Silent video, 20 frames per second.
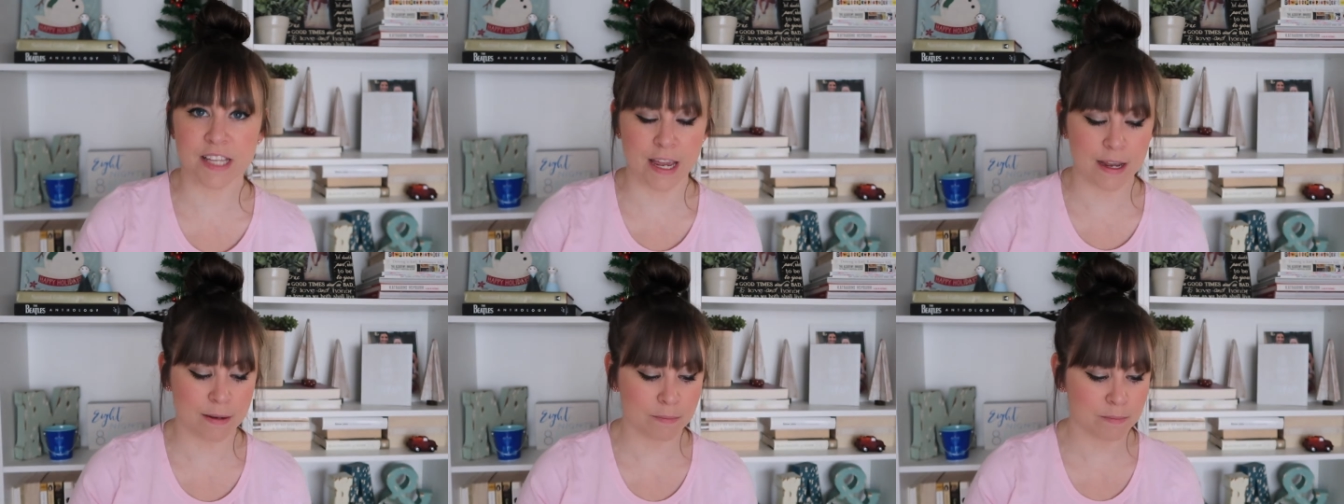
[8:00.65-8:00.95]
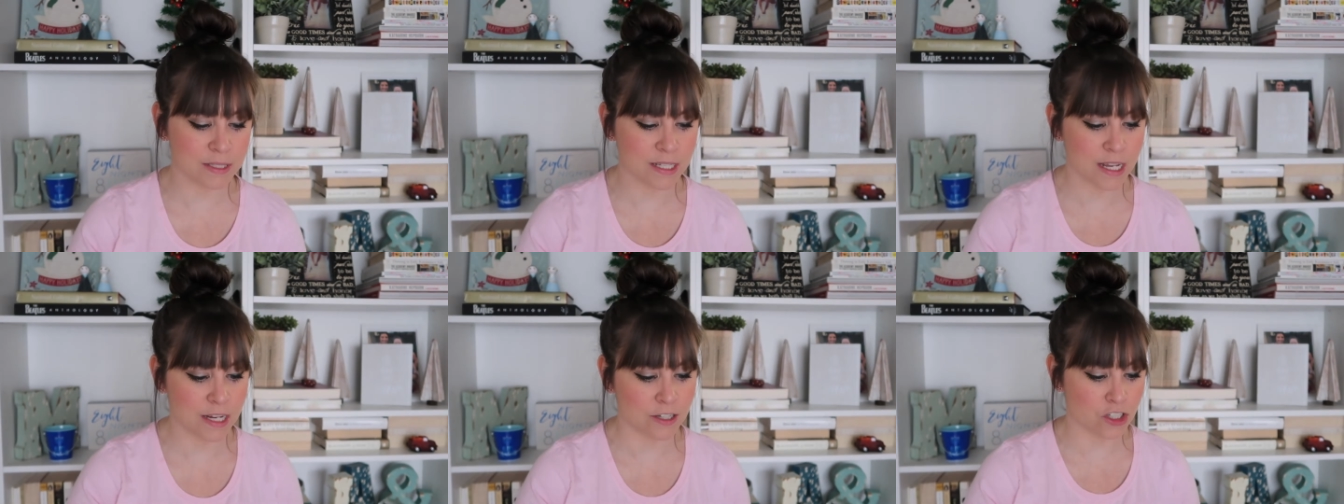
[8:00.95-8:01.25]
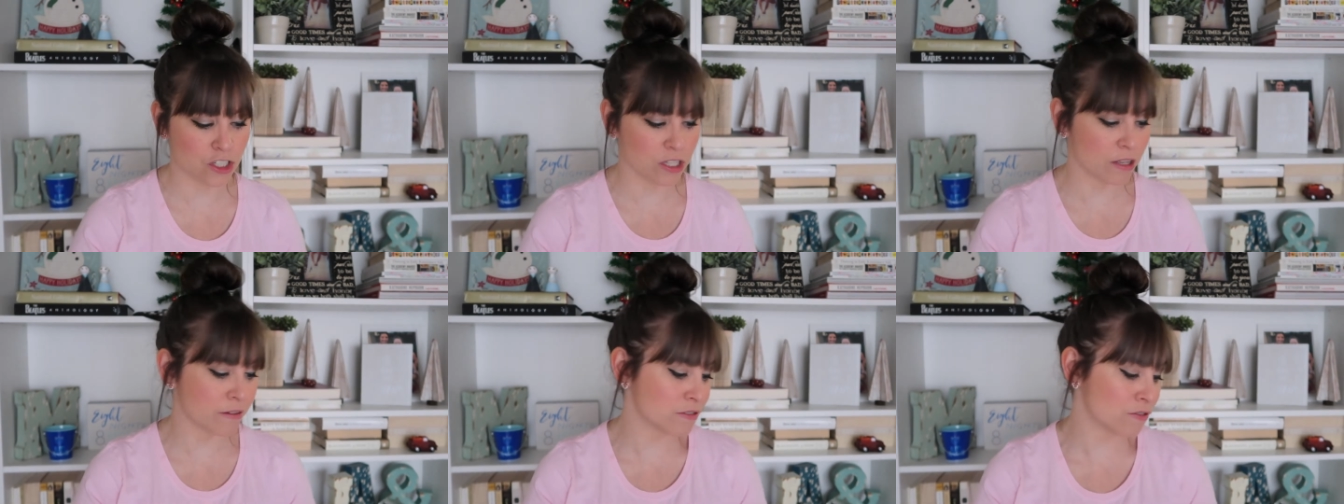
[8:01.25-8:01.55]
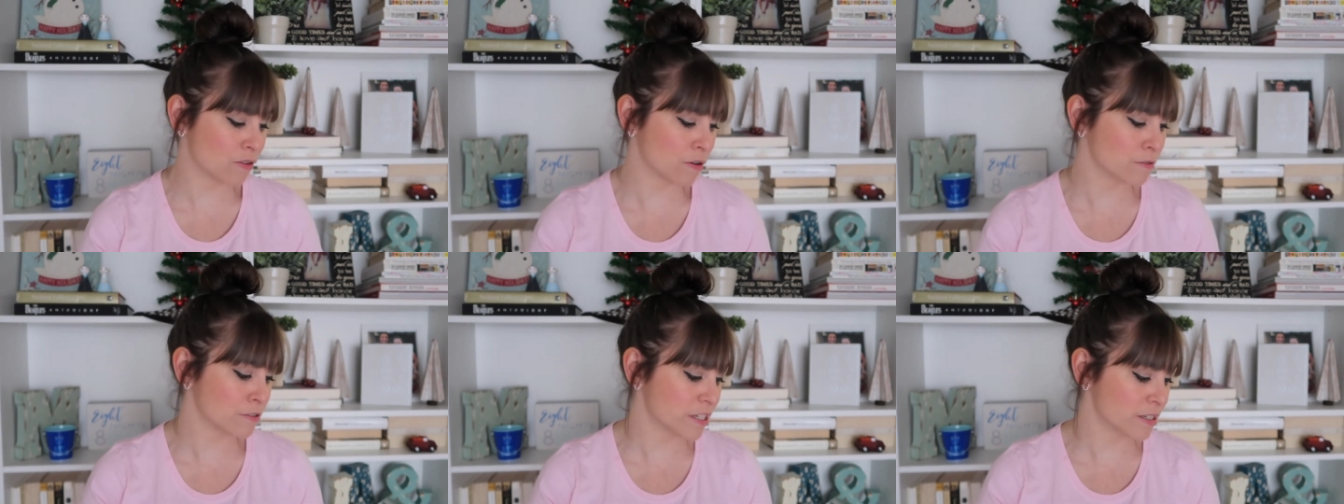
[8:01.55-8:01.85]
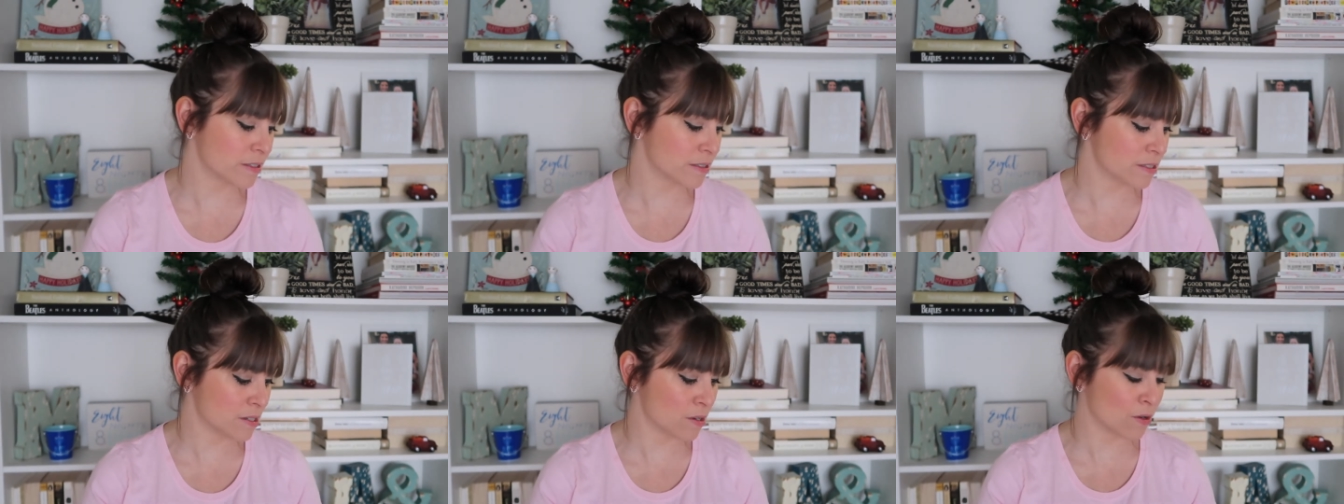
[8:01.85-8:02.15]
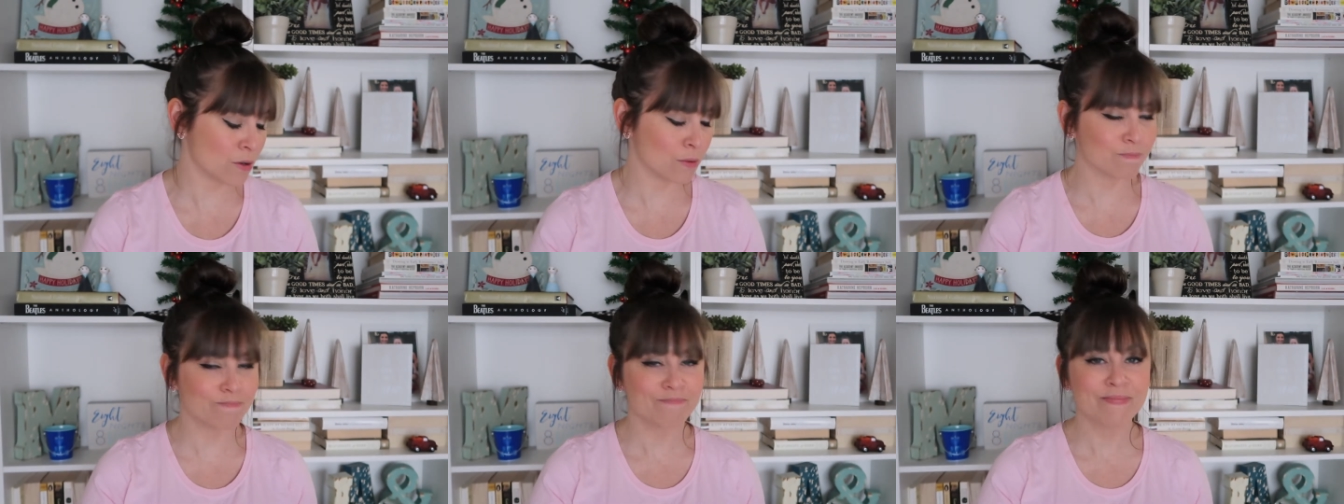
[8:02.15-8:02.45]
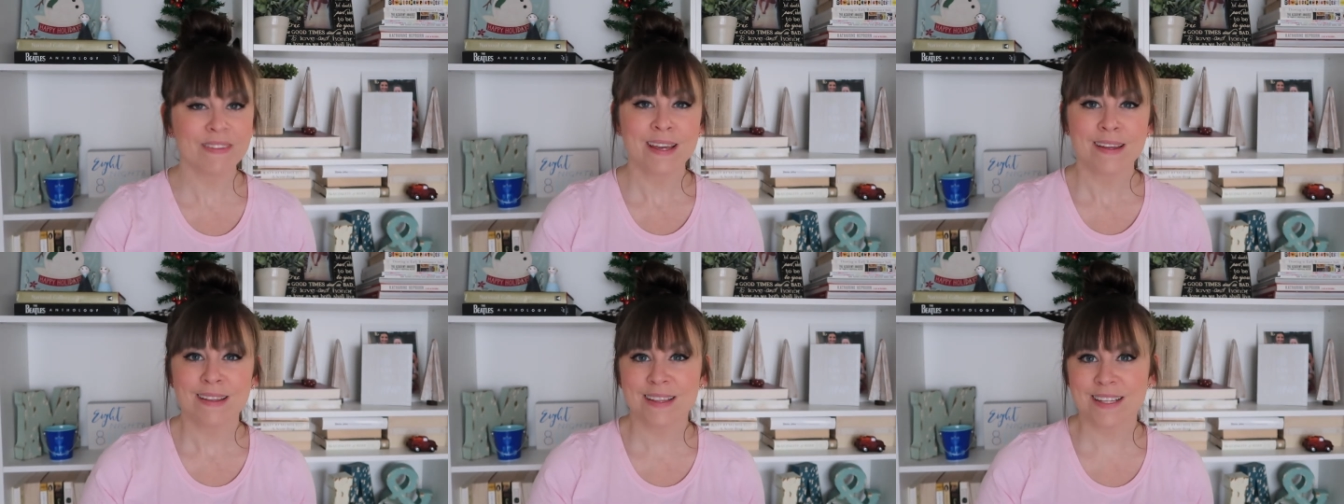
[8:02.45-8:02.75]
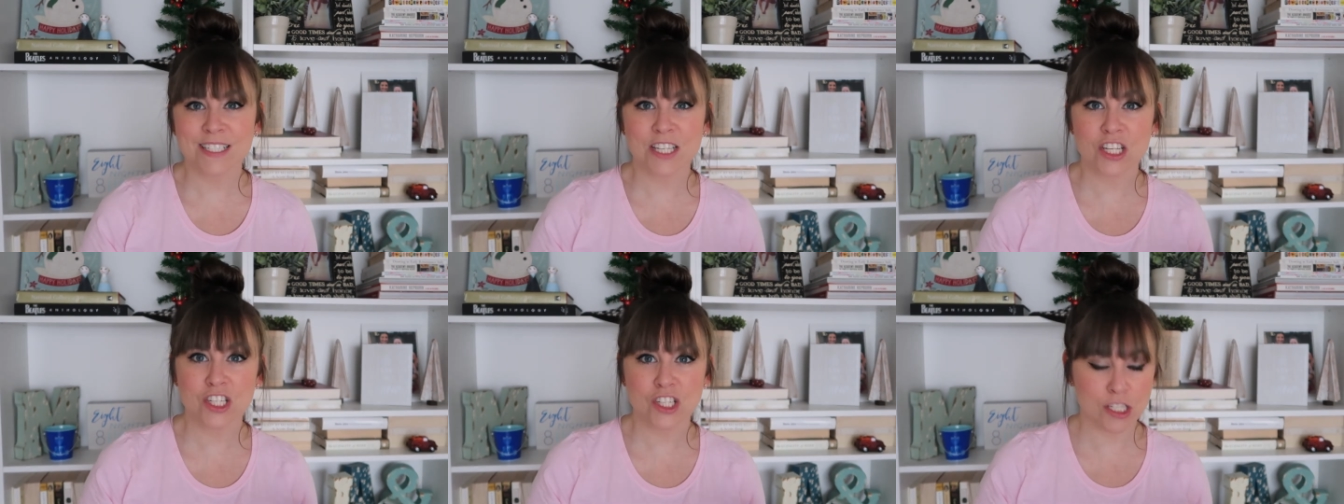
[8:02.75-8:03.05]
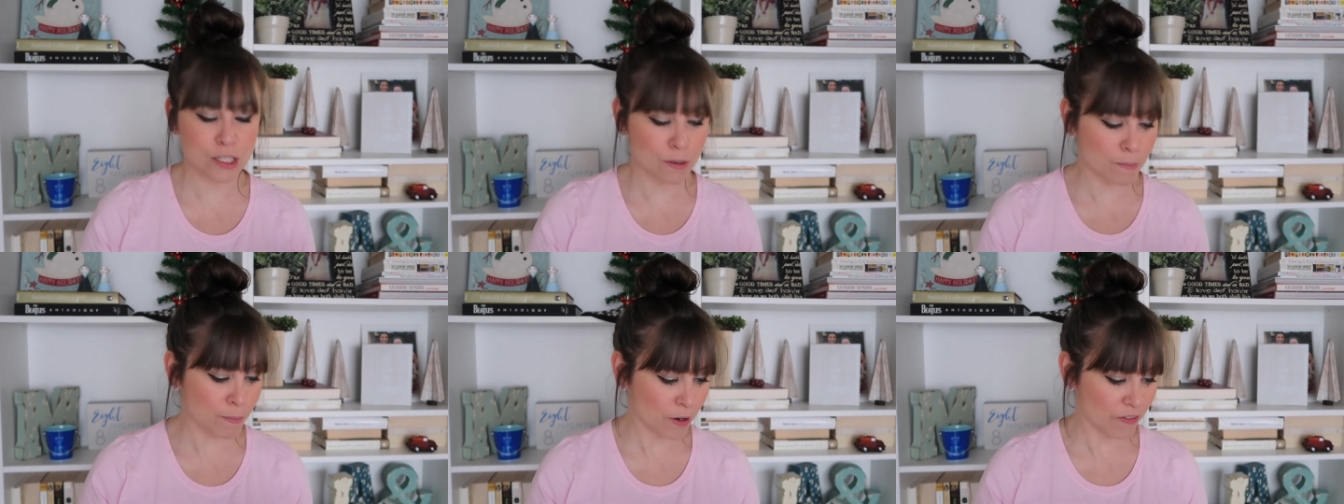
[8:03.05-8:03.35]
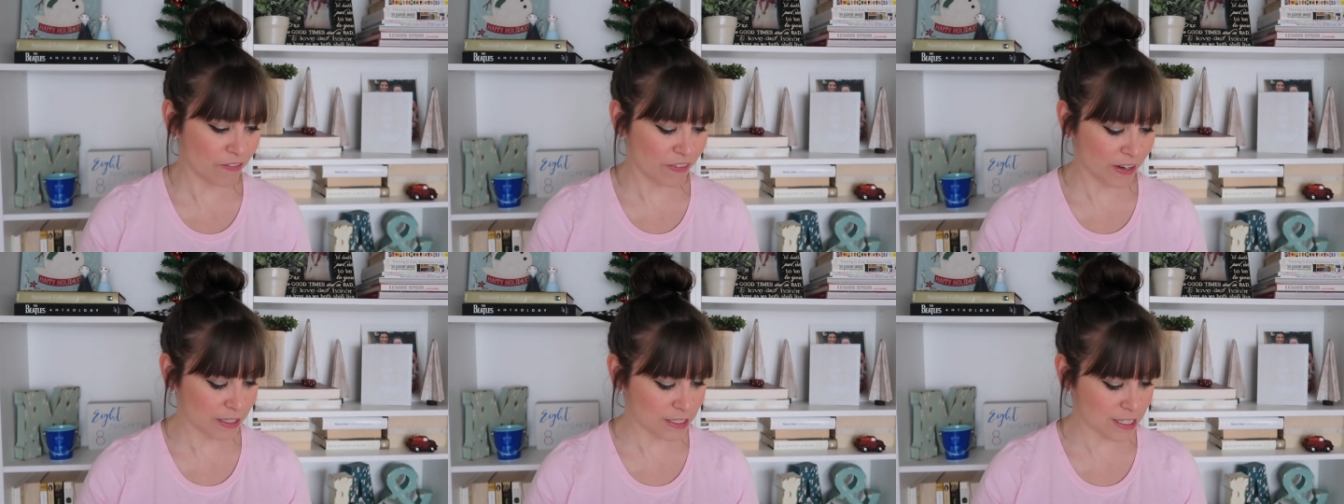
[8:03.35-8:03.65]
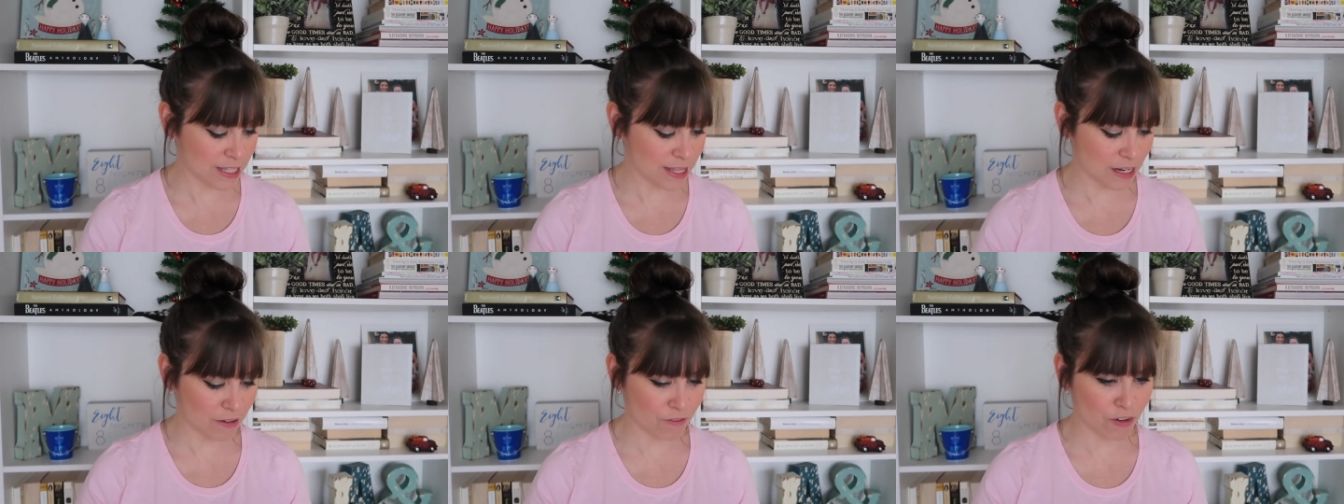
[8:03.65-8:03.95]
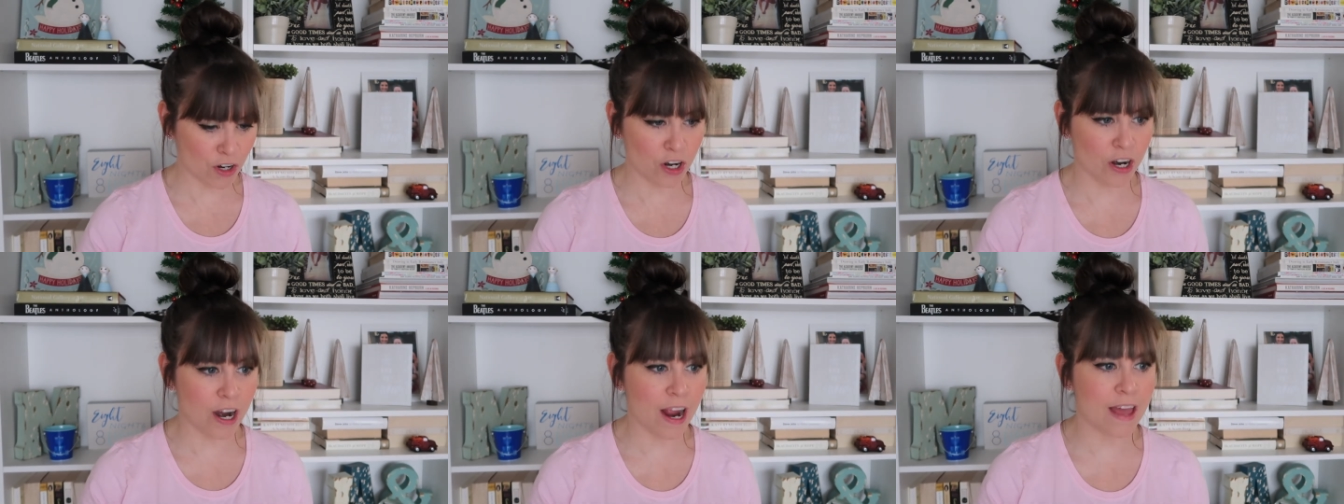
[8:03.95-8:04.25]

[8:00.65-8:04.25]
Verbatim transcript: games and she loves Frozen. So this is just a perfect thing for her.